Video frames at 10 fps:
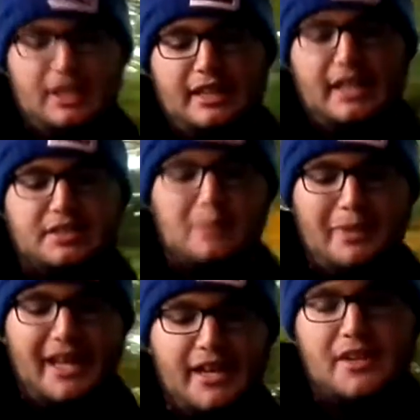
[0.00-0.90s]
against the
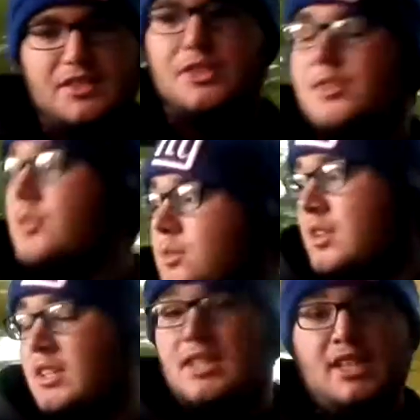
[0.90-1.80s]
Bears, who
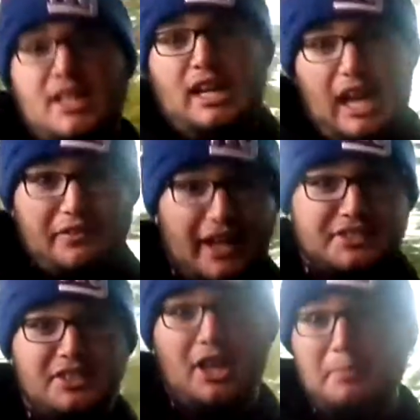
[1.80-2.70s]
have actually
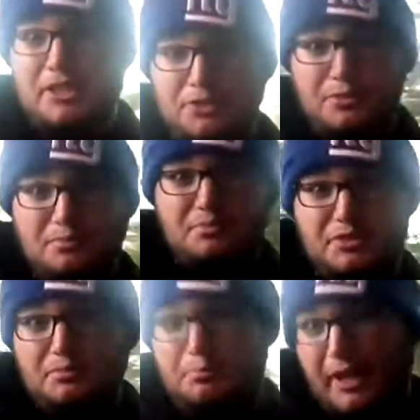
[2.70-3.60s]
not been
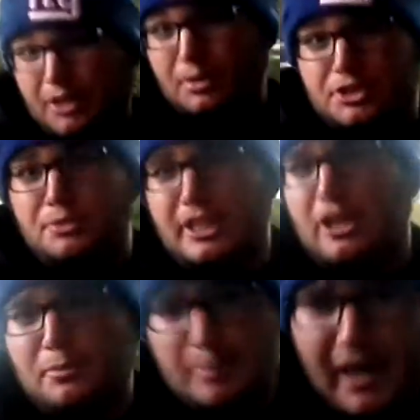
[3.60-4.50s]
doing too
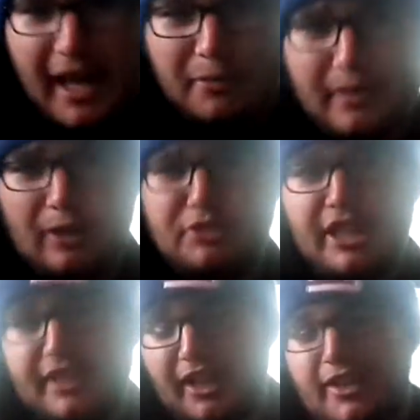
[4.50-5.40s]
terribly bad without Jay
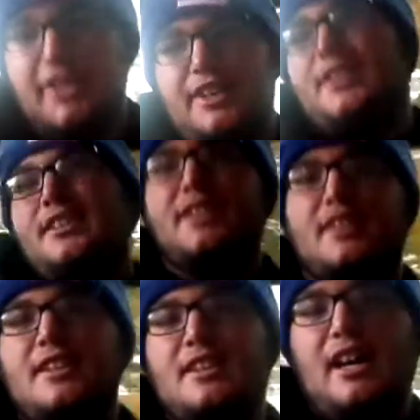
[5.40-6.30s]
Cutler.
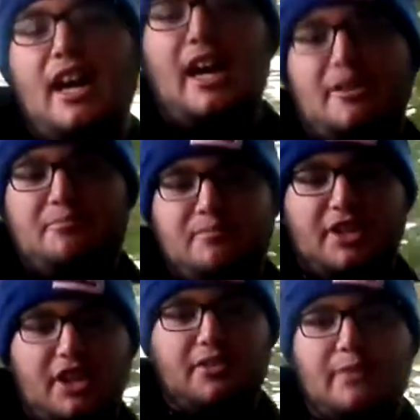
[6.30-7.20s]
You
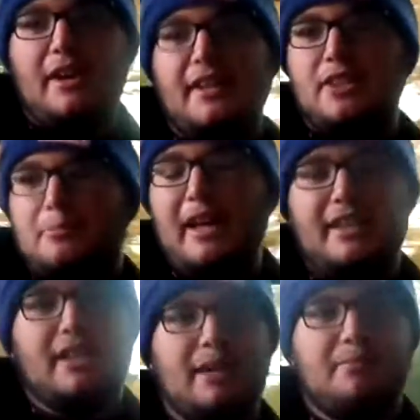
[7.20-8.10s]
know, they've had their
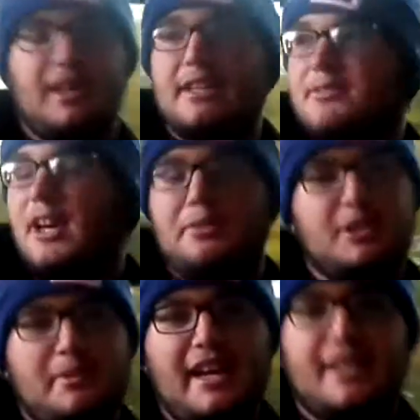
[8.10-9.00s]
backup. I forgot what his
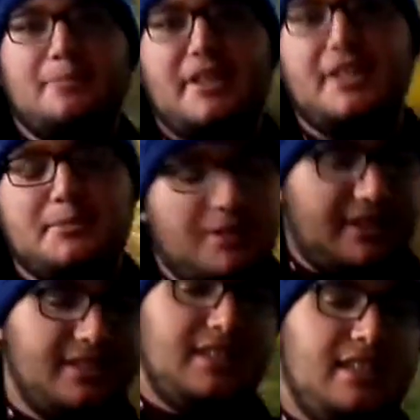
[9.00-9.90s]
backup is, but
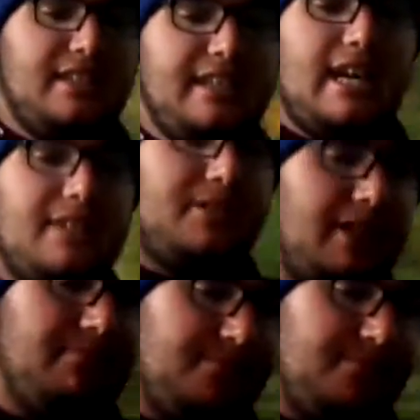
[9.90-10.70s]
yeah, they've